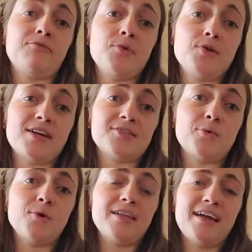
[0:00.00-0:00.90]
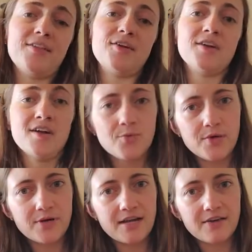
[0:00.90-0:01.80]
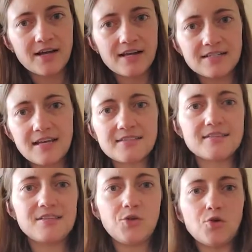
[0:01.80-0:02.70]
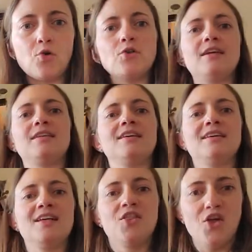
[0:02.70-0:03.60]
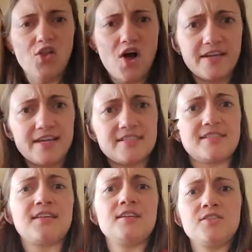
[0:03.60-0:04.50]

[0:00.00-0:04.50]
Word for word: we were at school together, we would have a contest to see who could hold it the longest.